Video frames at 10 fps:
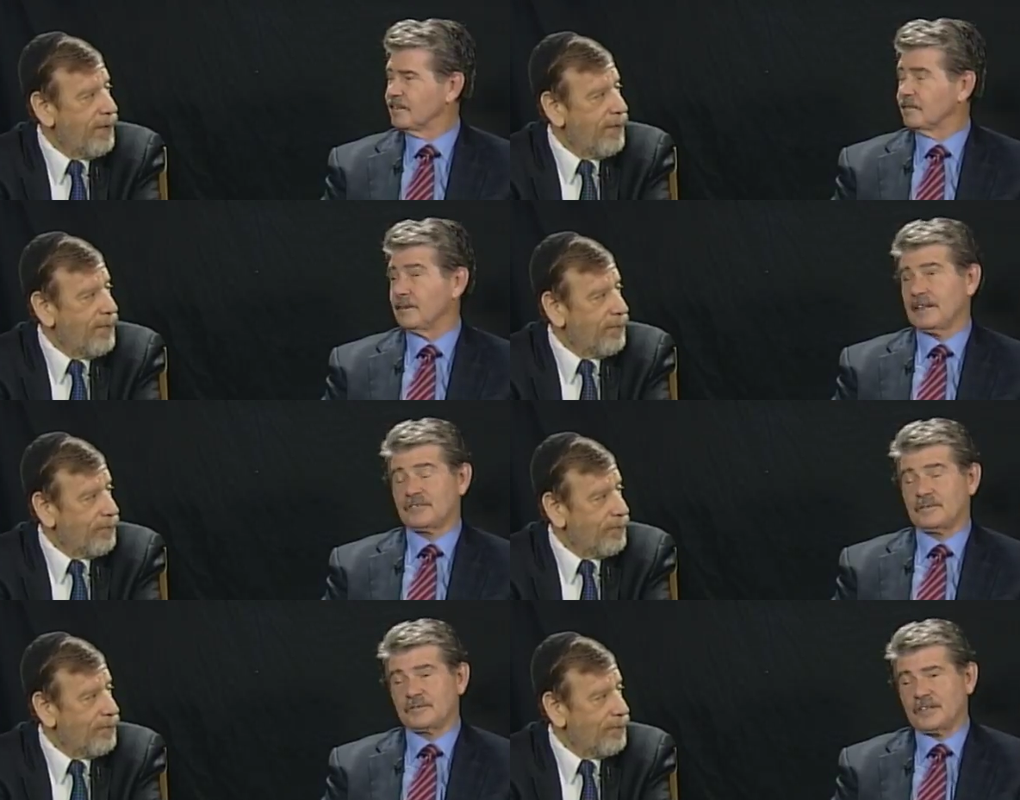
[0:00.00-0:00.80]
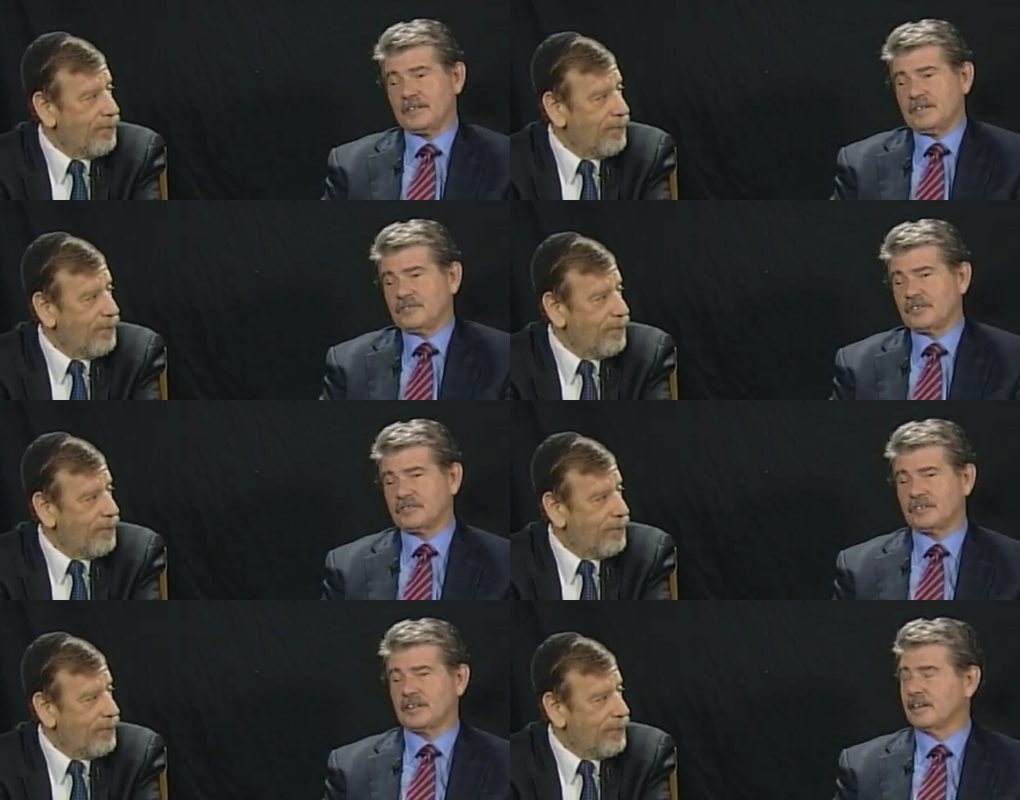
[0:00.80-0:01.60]
Speaker 1: Well, that's it was
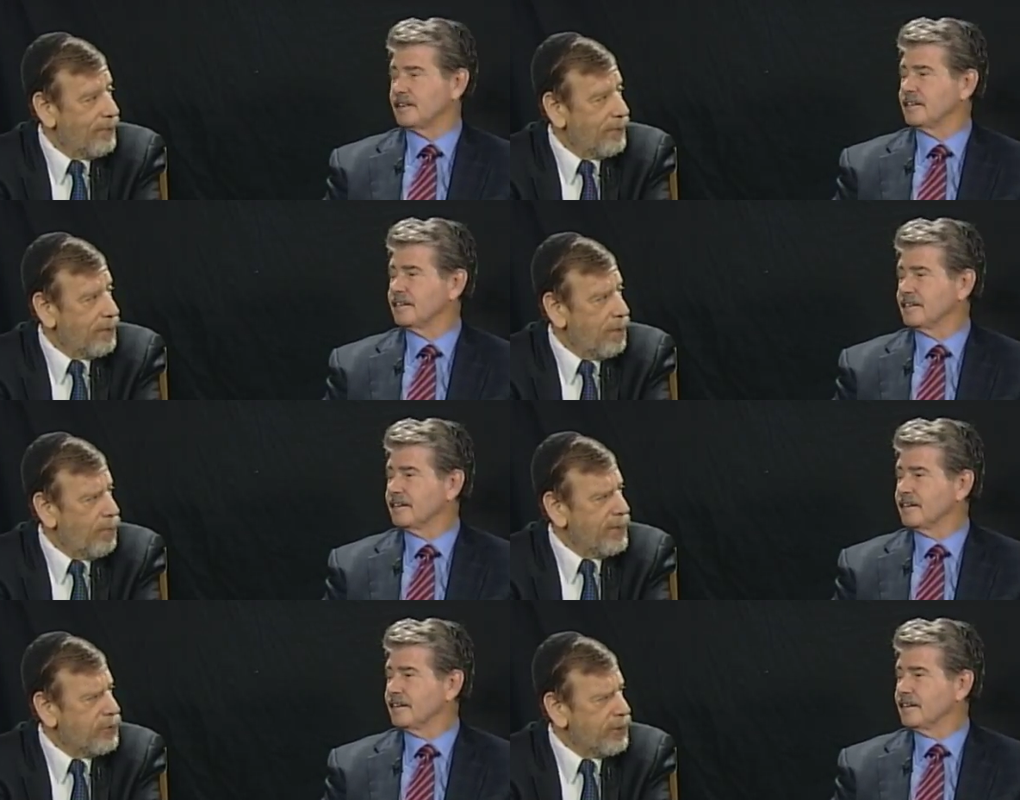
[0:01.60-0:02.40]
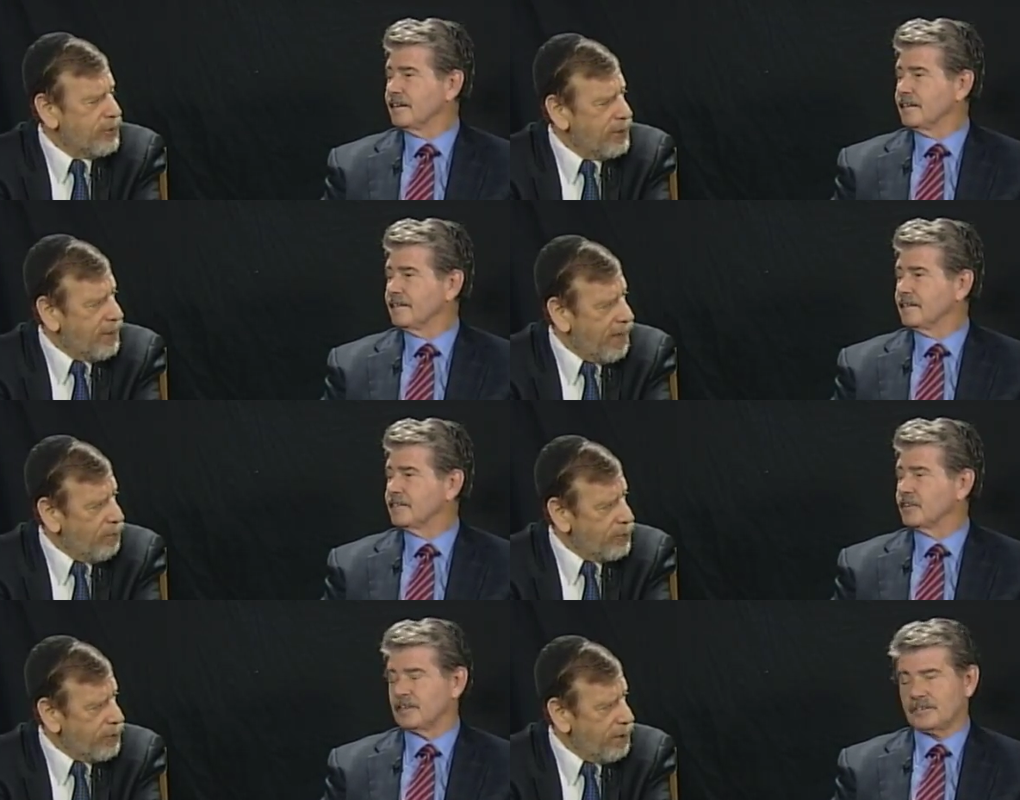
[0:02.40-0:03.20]
1969.
Speaker 2: Wait, 69
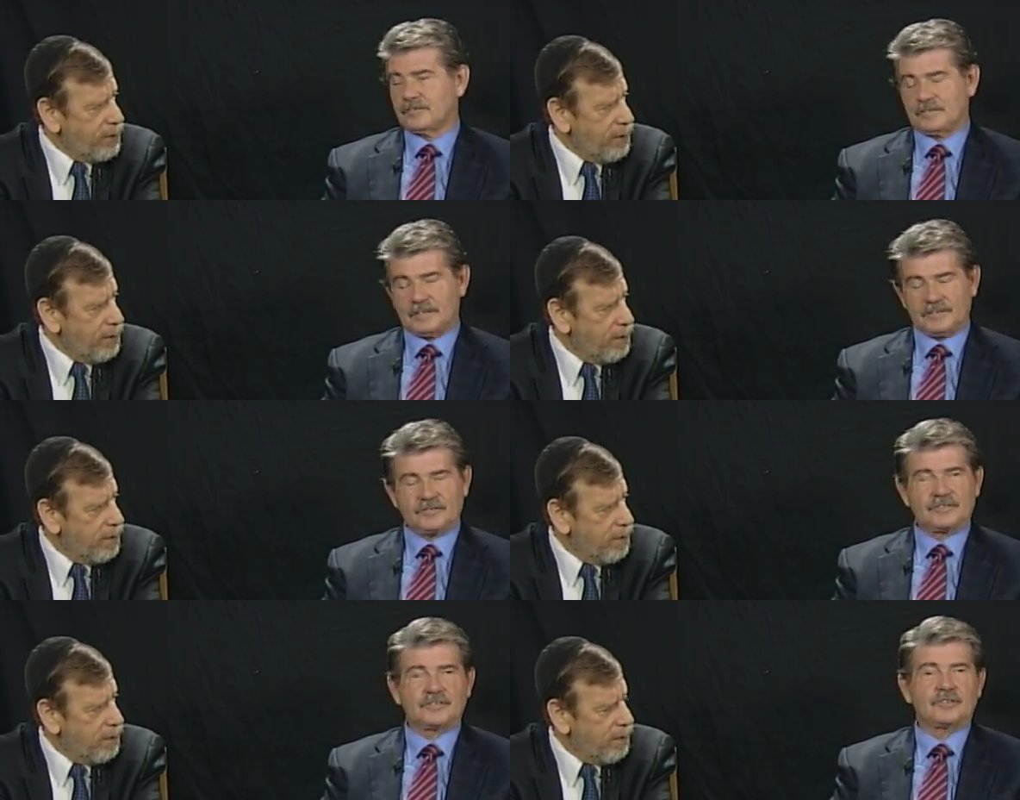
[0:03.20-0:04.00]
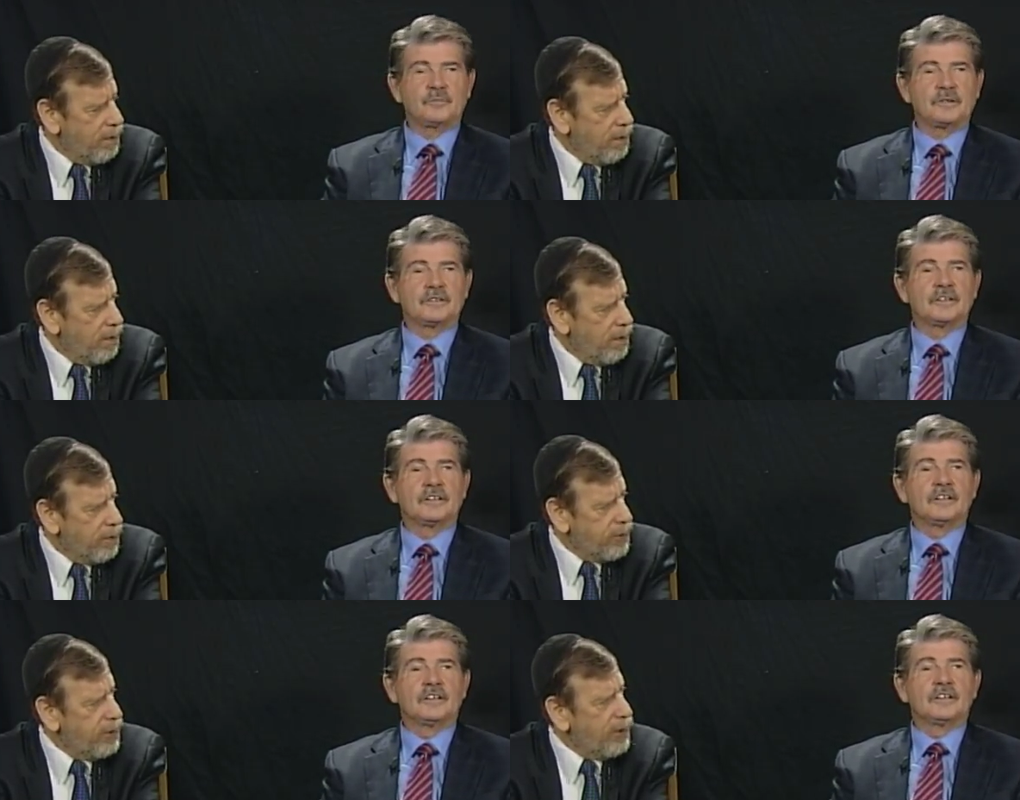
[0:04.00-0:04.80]
was so that's, Lundy?
Speaker 1: That's
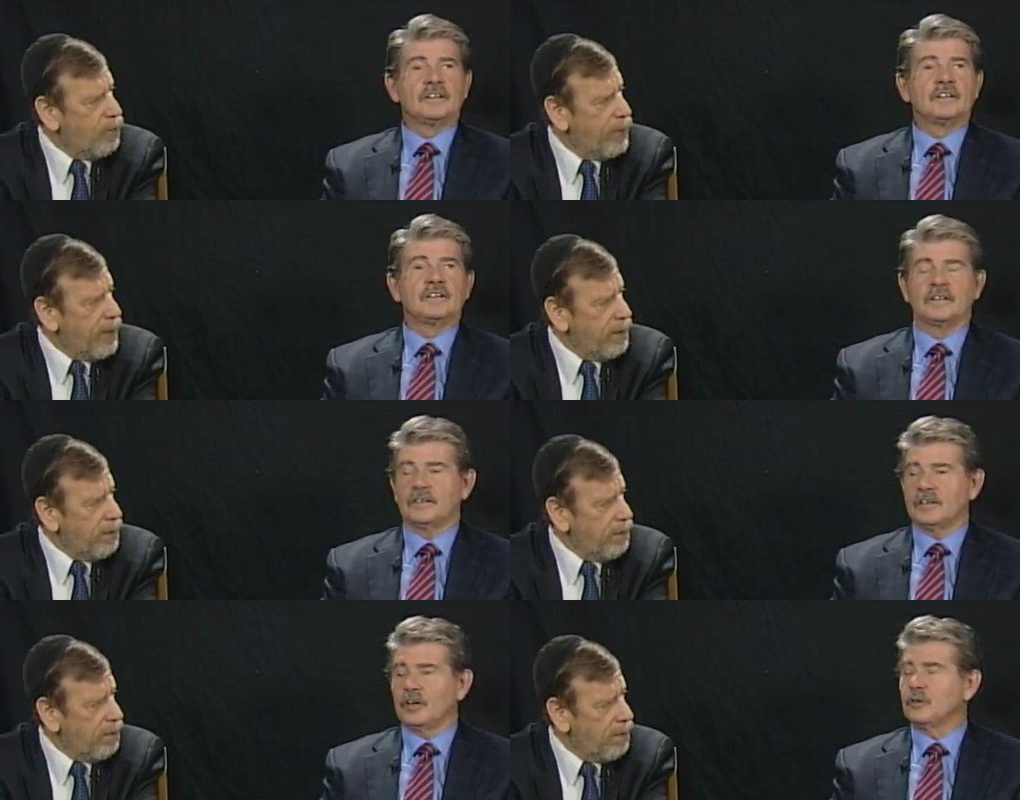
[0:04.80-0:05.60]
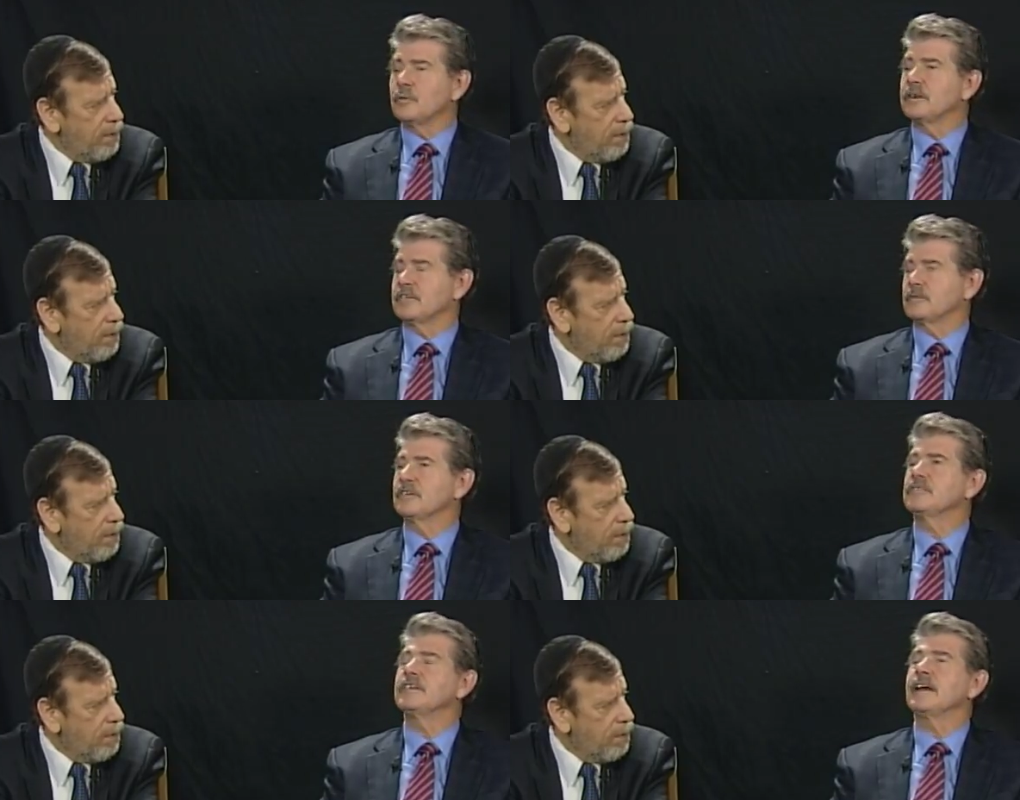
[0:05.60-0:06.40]
didn't he win? Oh no, wait a second.
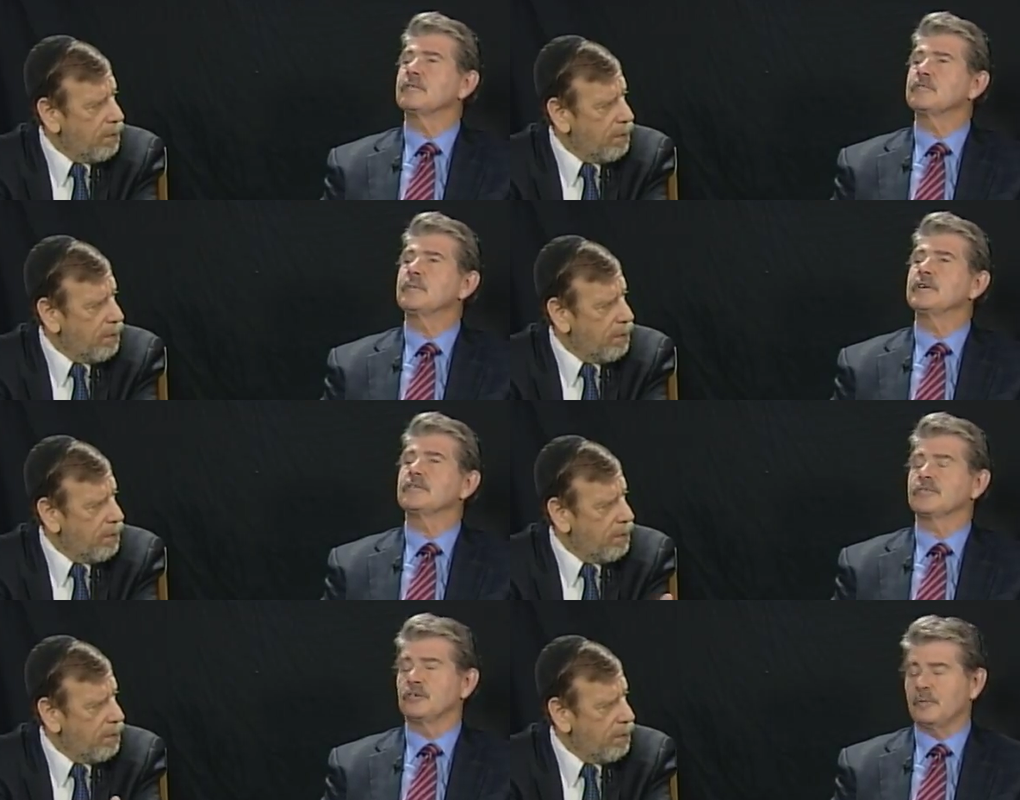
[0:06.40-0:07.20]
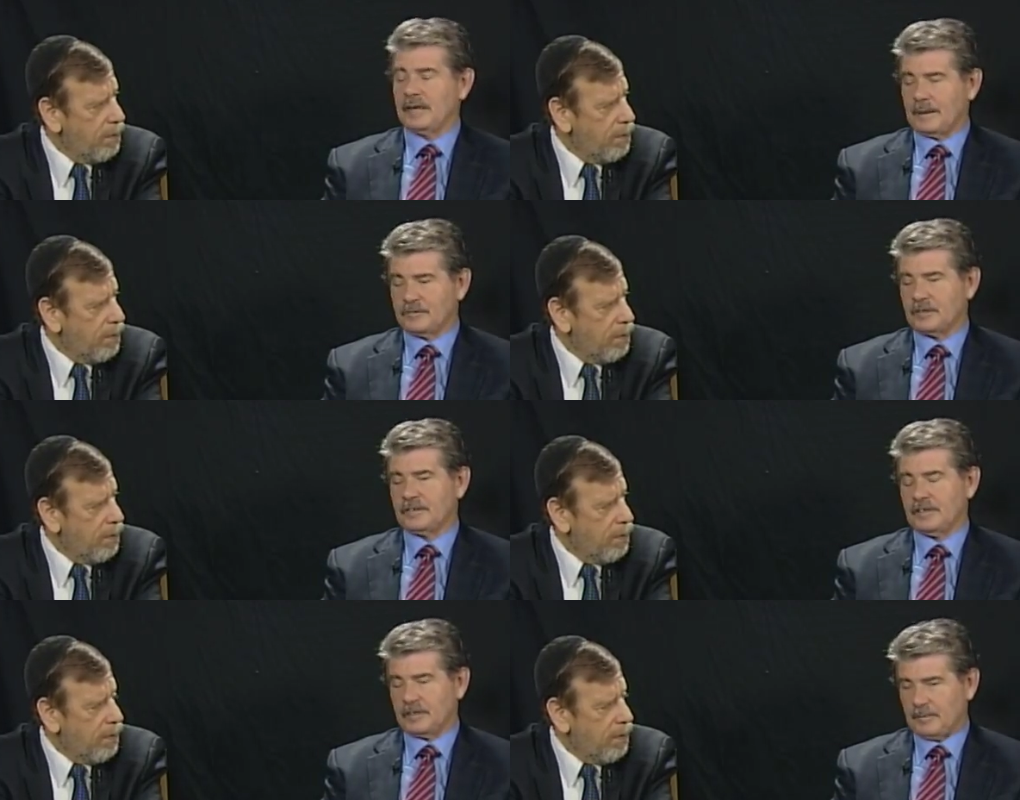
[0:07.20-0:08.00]
69 was Peter Tomei. I'm sorry, I take it